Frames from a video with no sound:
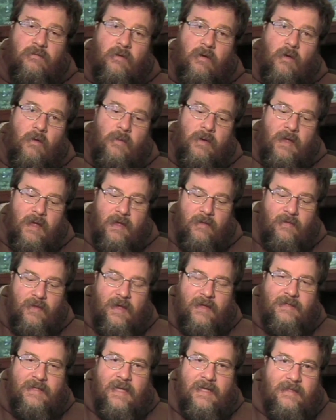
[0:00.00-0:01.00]
roll with
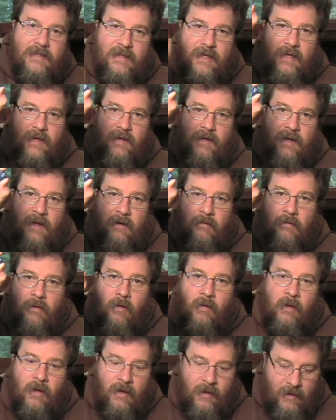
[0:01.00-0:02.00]
a 10-sided die
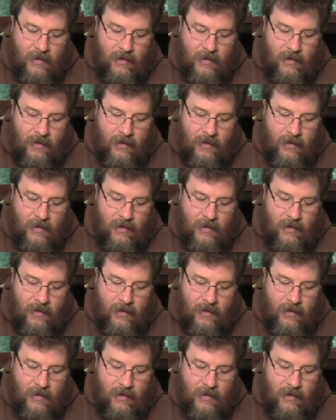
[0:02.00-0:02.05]
roll.